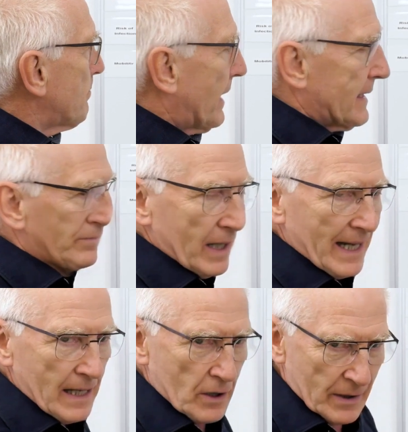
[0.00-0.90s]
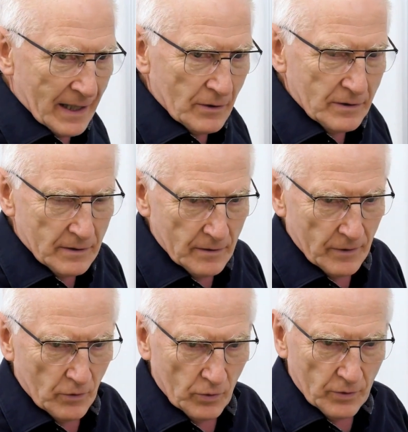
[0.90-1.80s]
With the mechanical nails,
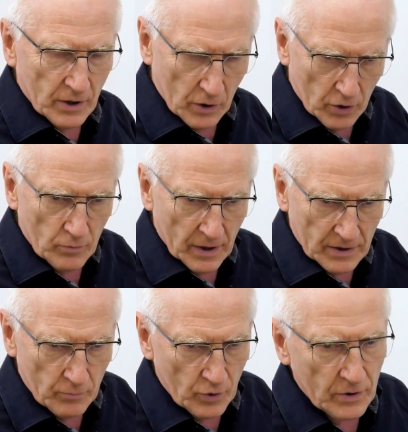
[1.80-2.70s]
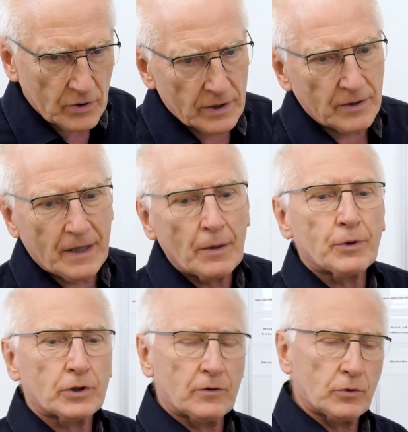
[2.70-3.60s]
we return once more to the
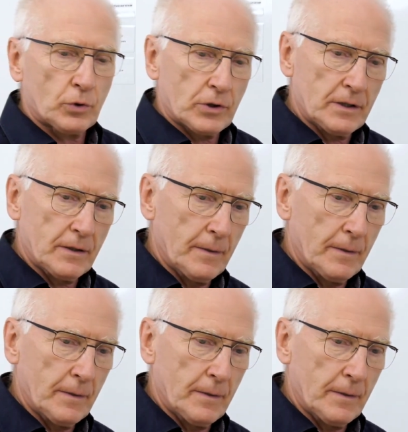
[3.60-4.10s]
development of force.